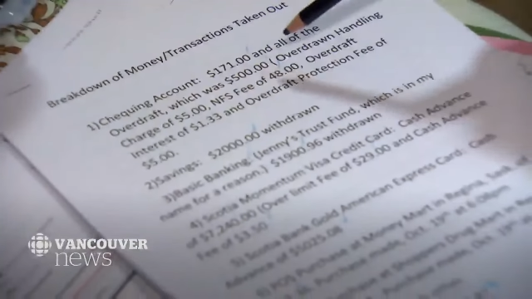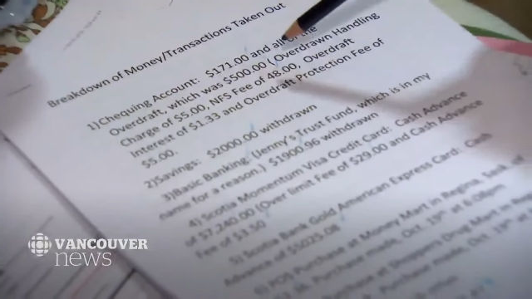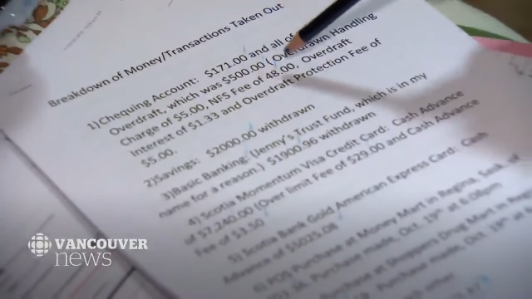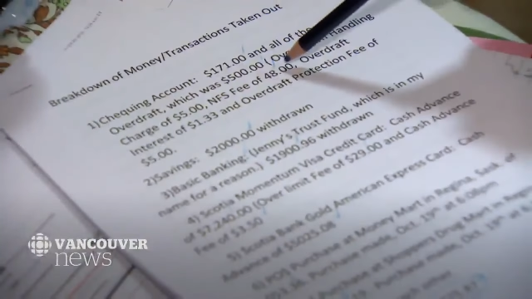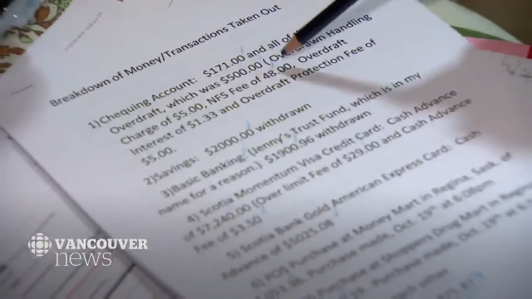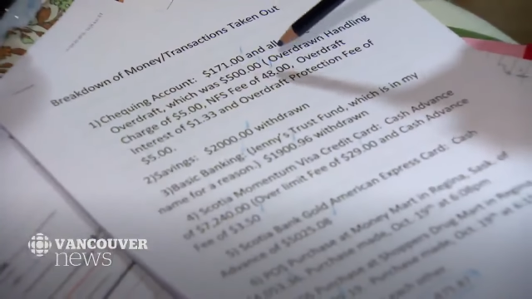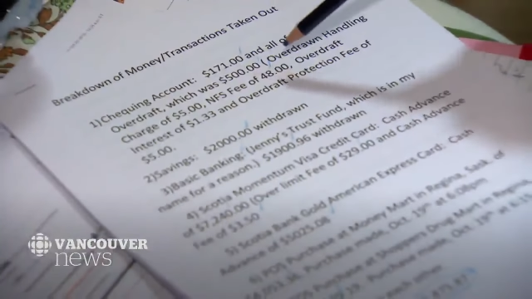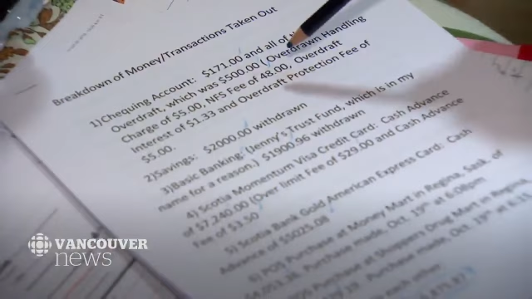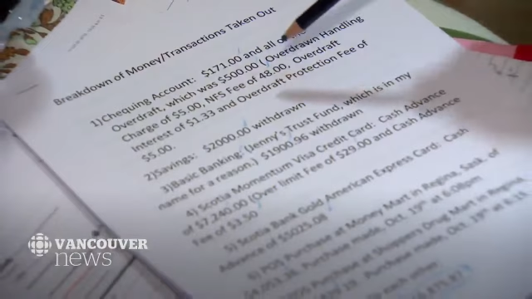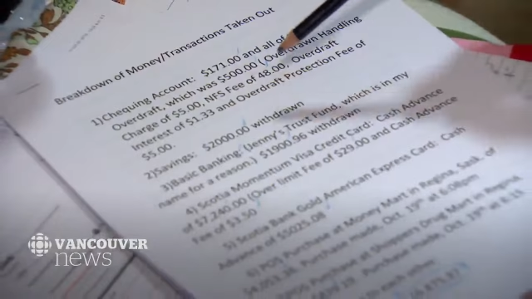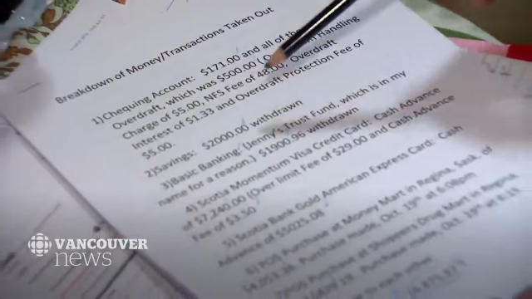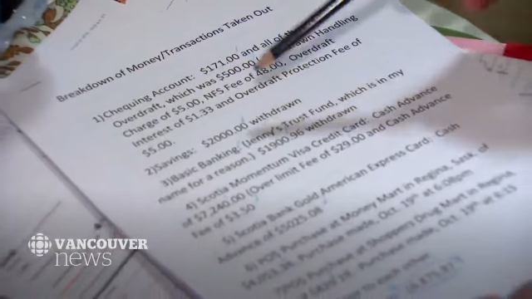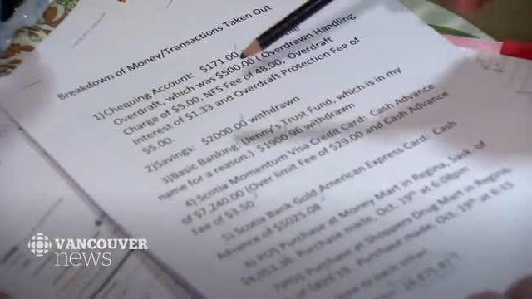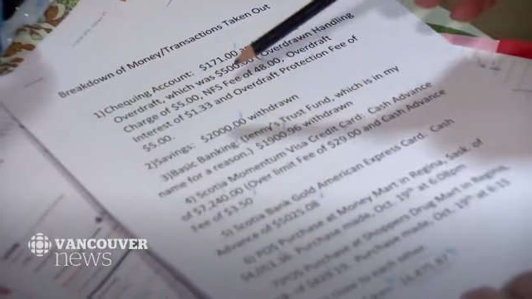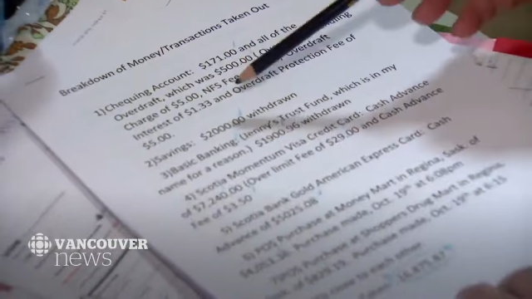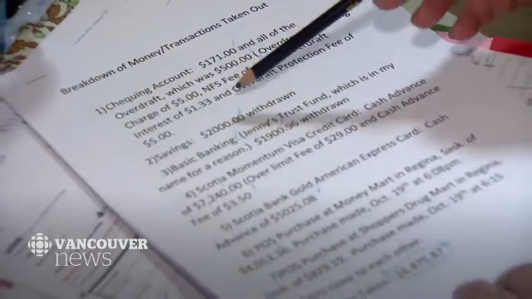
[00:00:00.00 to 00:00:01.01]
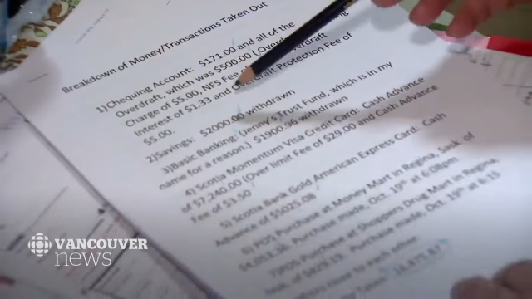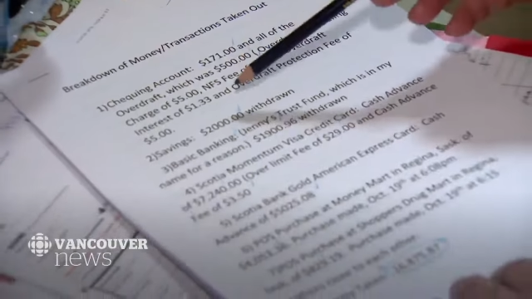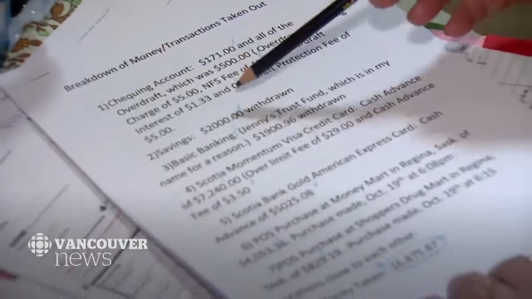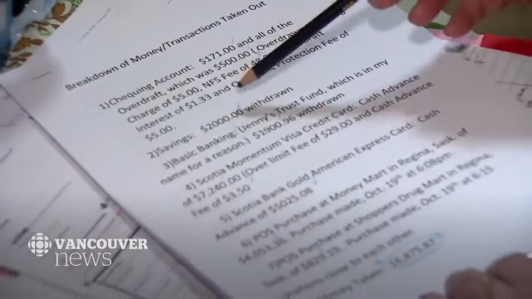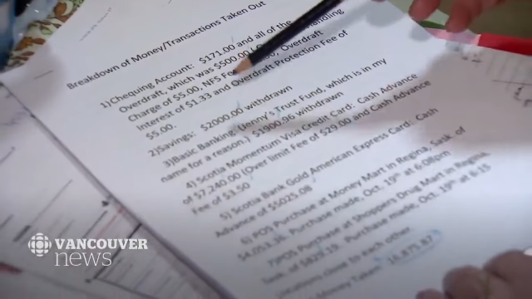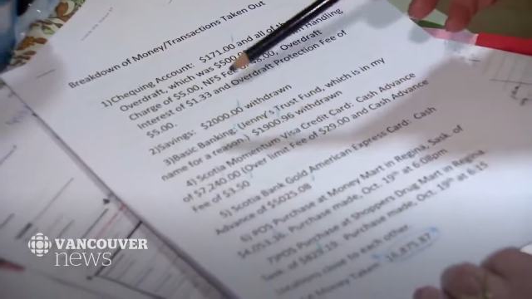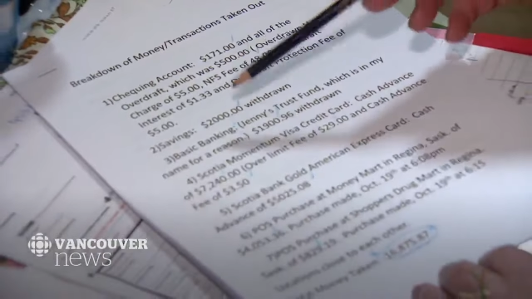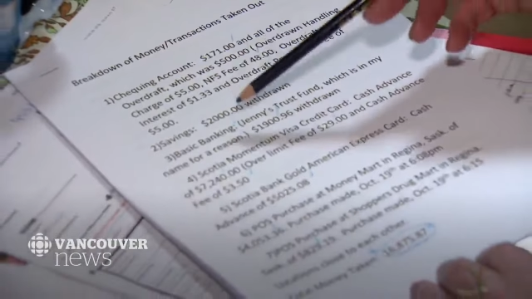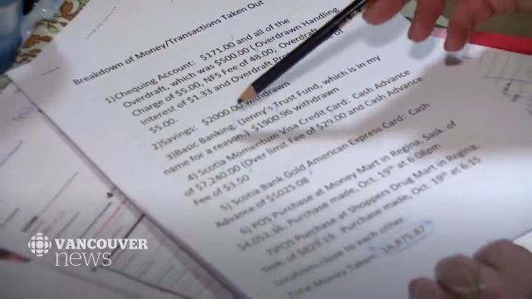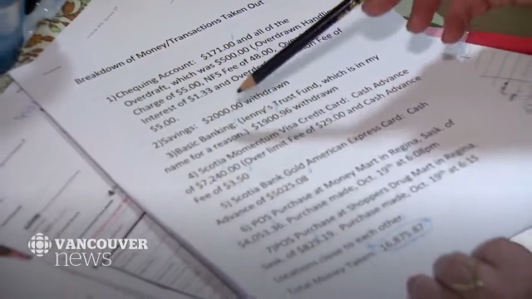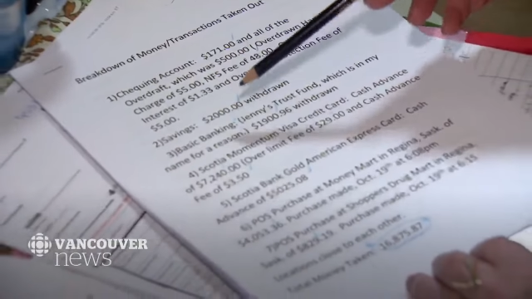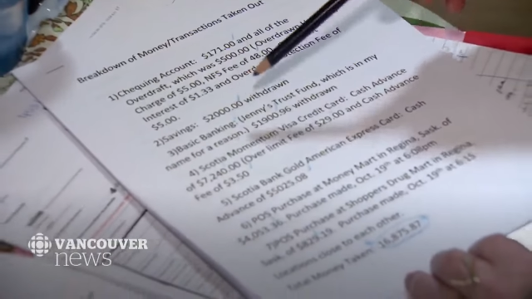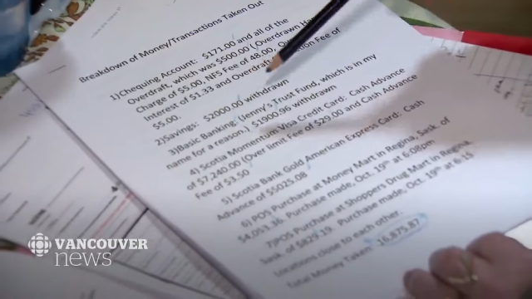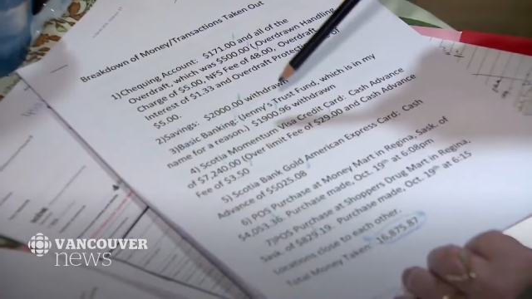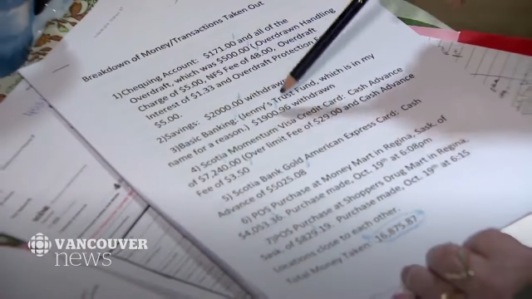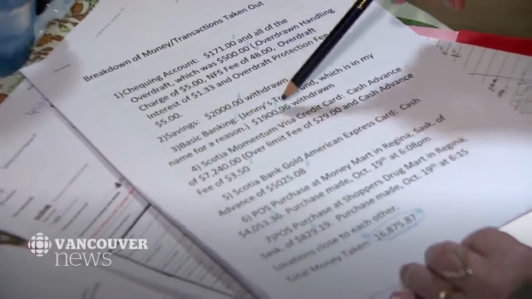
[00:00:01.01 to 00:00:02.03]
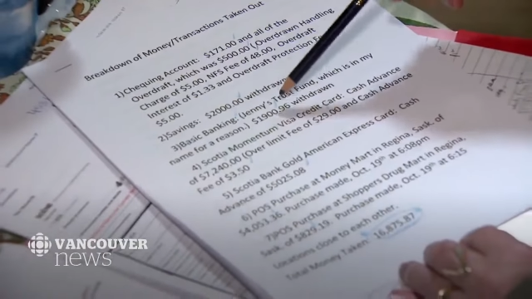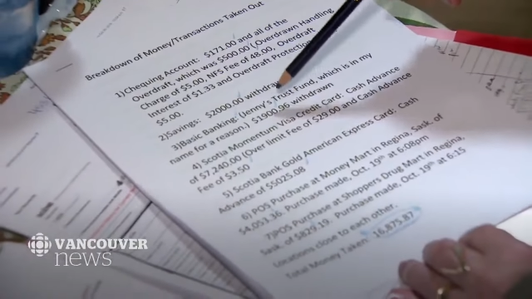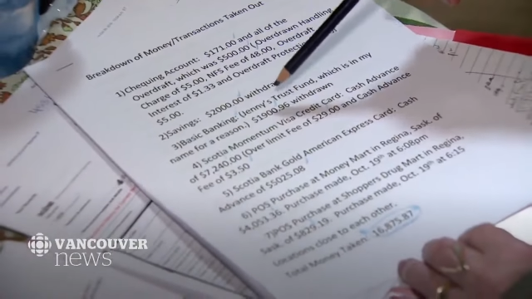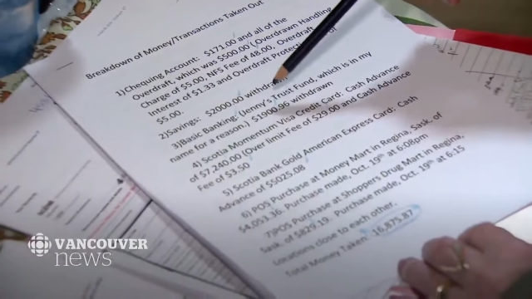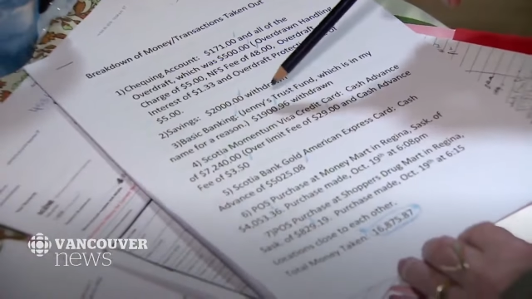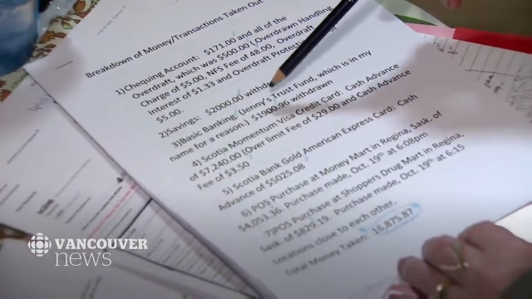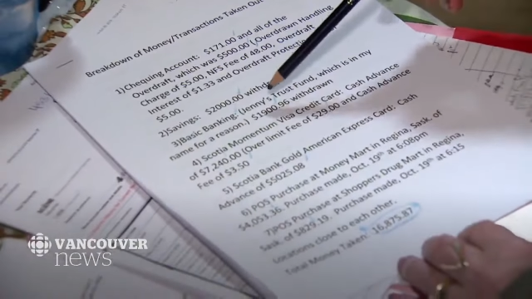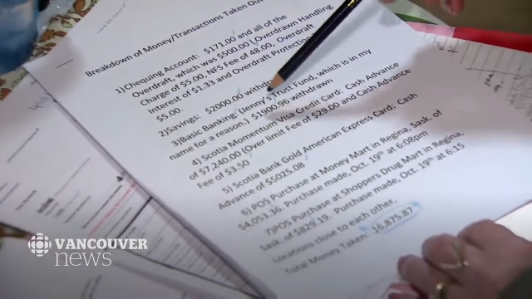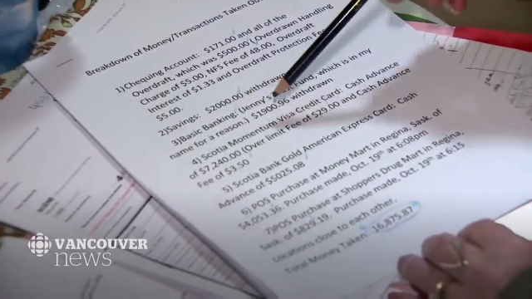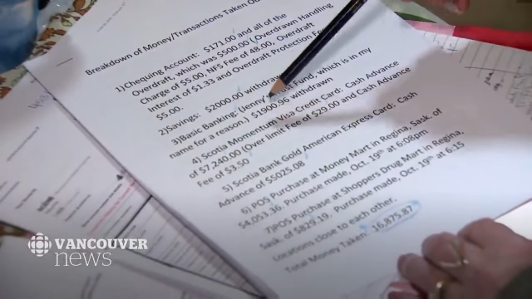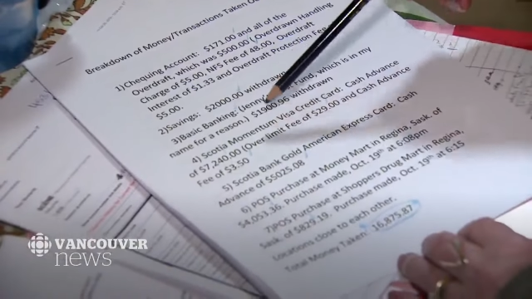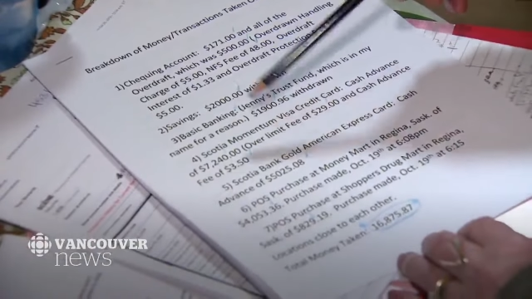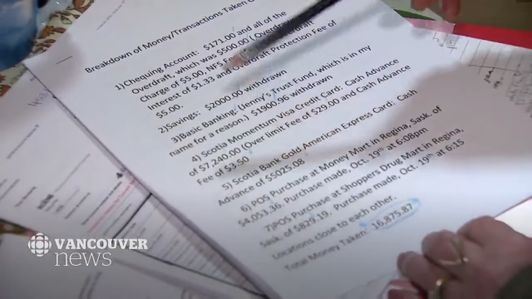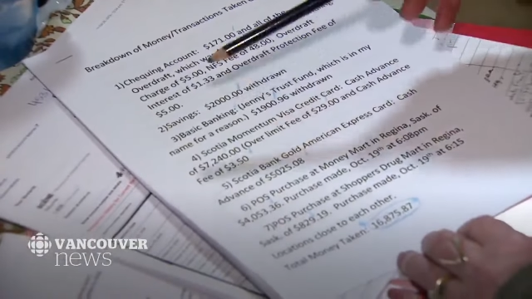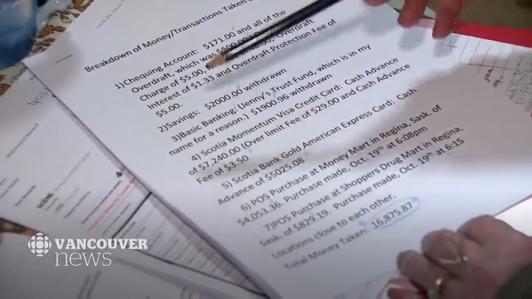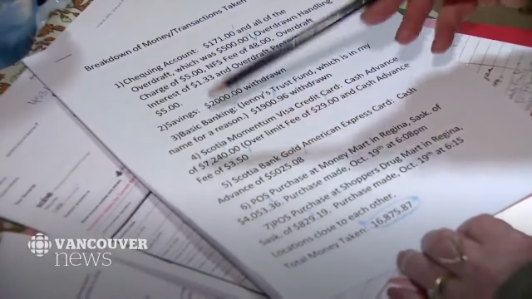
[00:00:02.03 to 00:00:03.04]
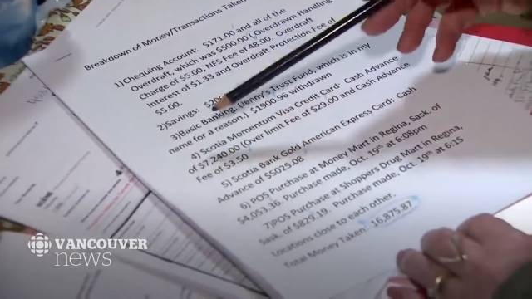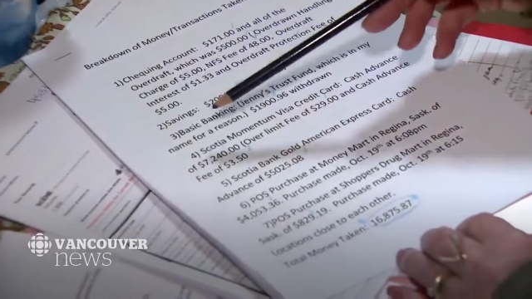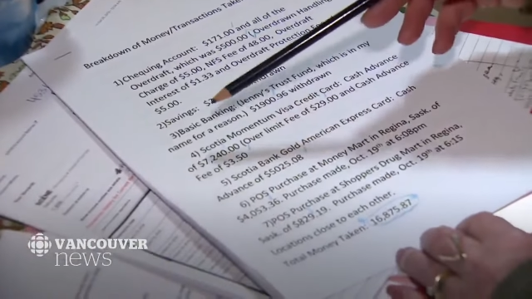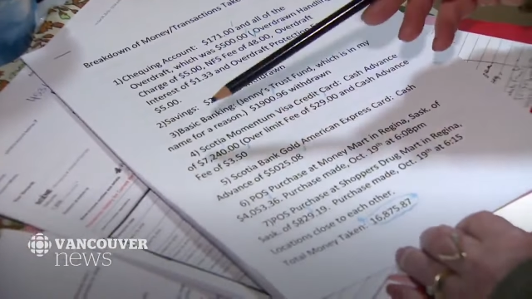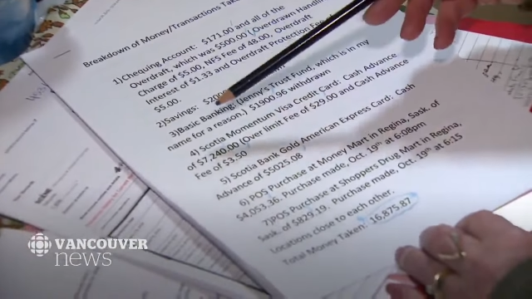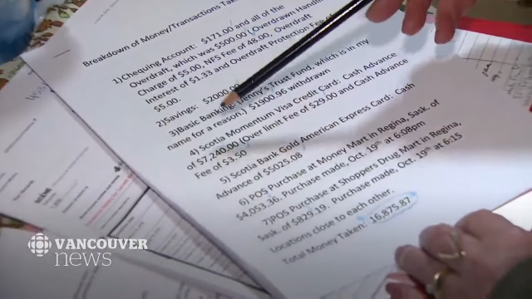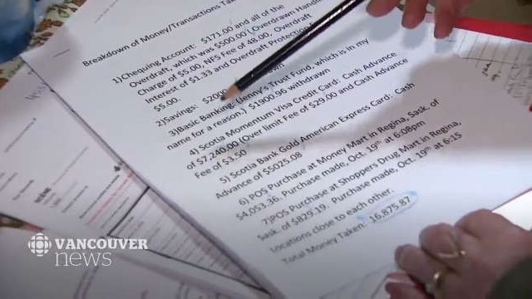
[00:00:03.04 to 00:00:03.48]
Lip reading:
(no speaker visible)